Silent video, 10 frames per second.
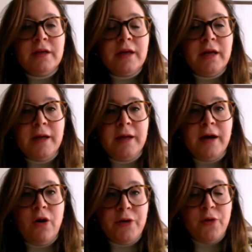
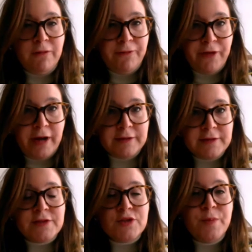on all
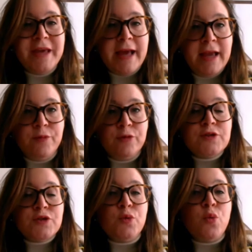fronts to be able
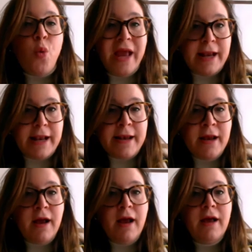to win